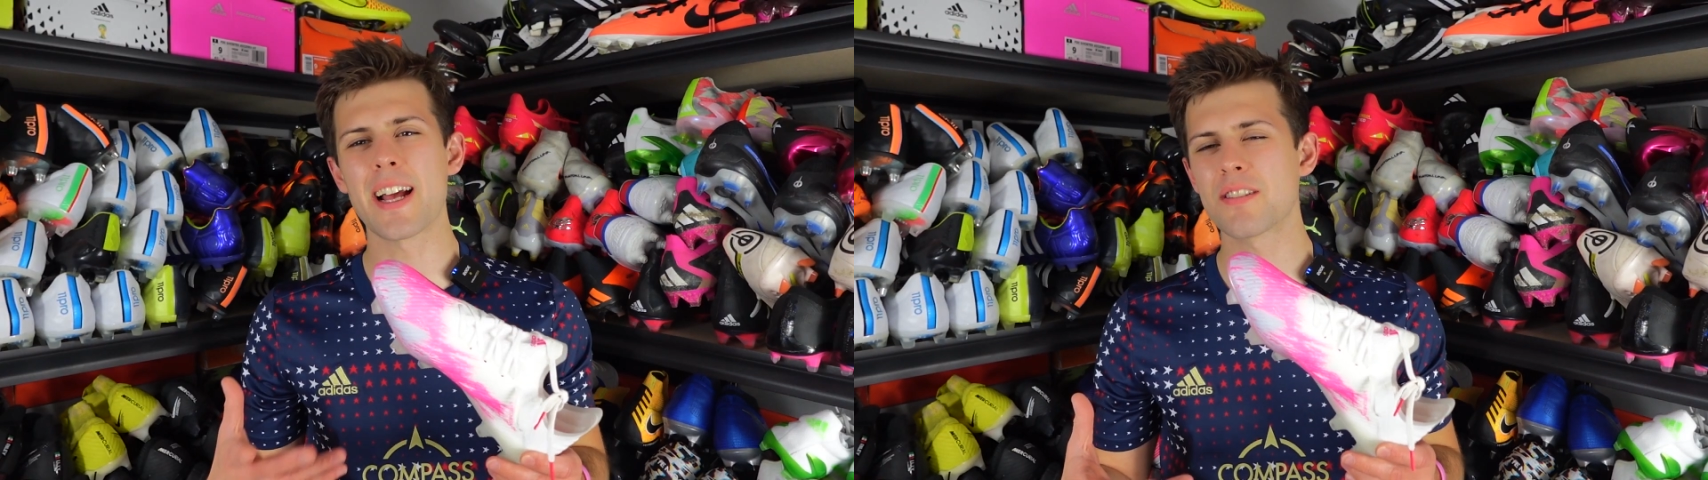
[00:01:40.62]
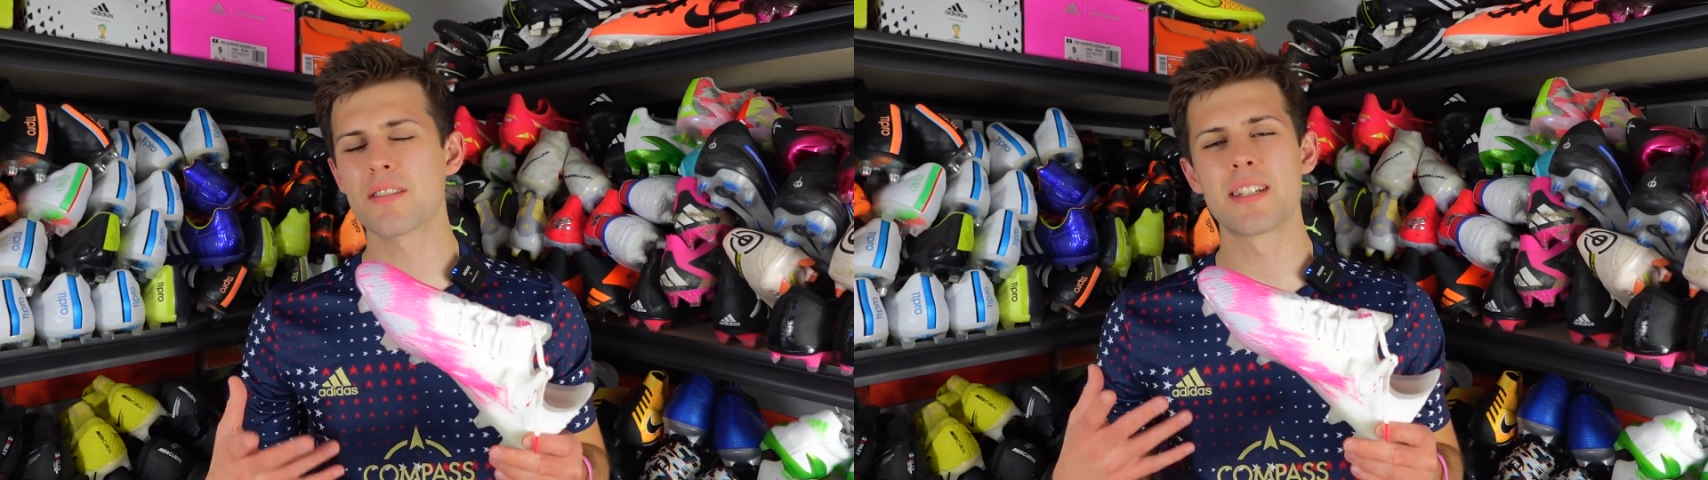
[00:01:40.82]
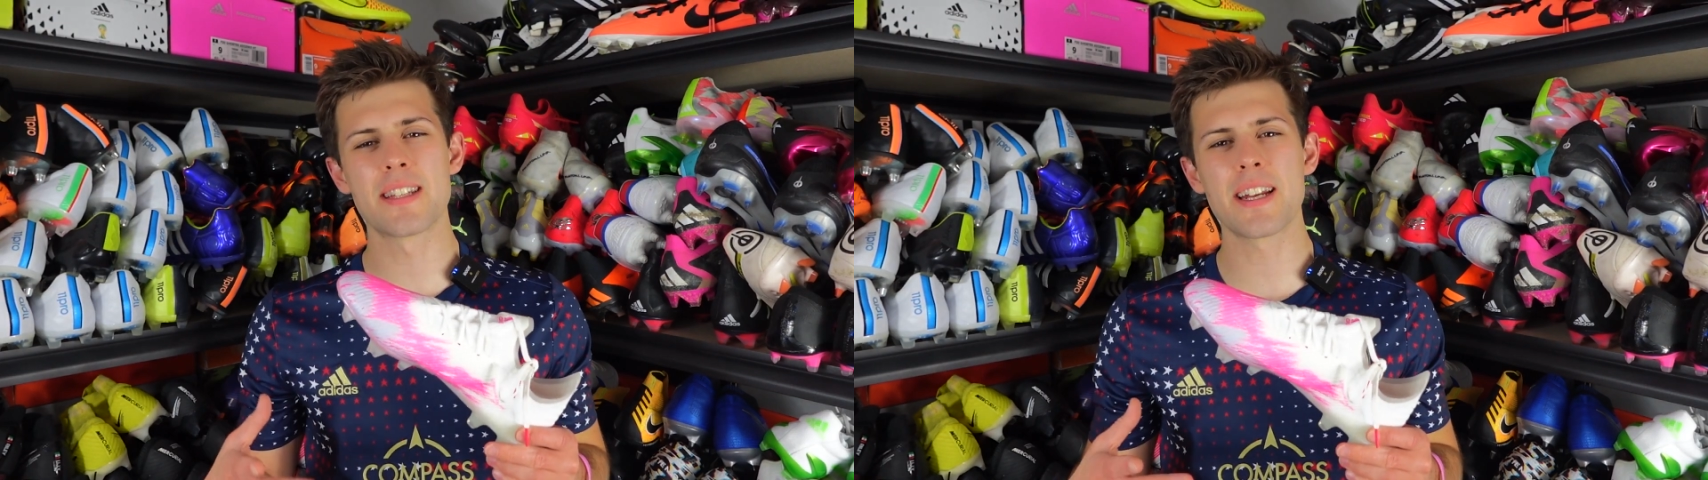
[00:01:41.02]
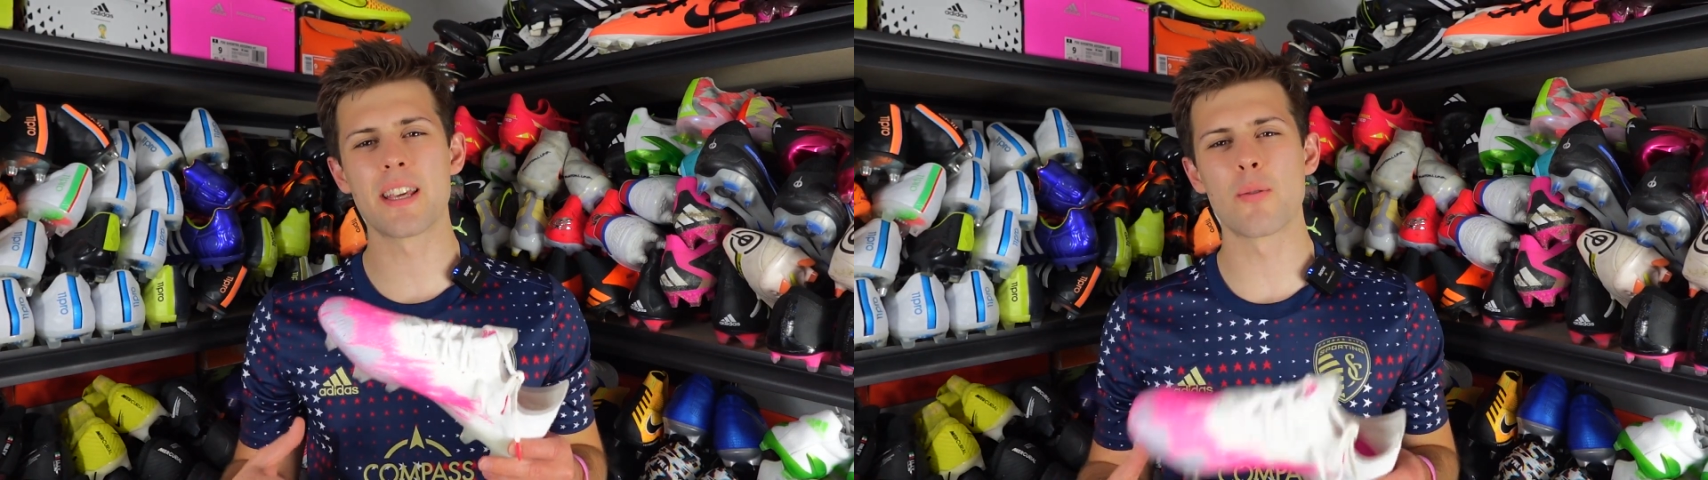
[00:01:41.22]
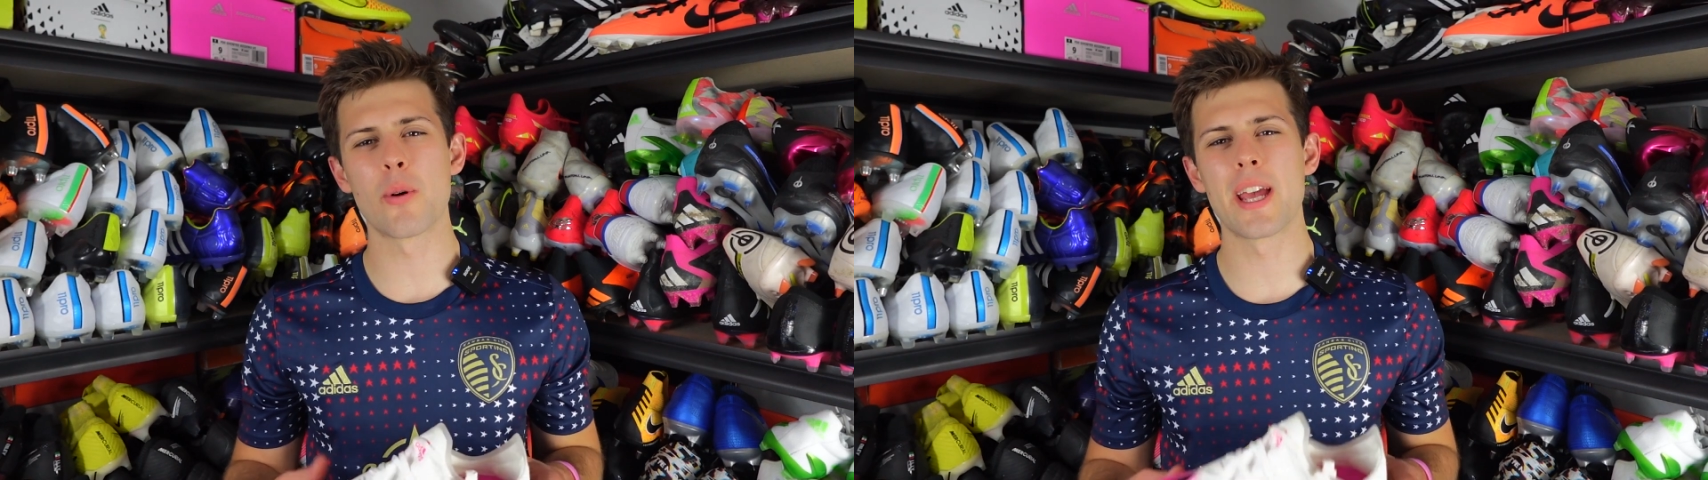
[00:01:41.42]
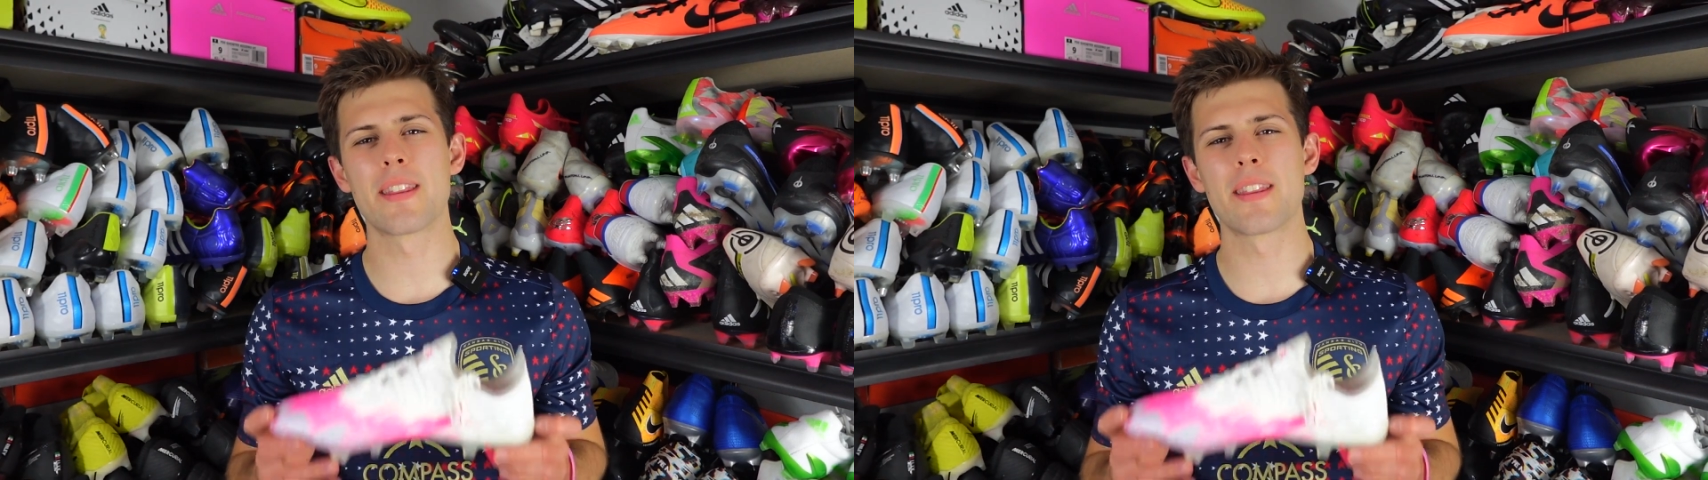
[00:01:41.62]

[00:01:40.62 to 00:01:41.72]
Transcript: that's just a dead giveaway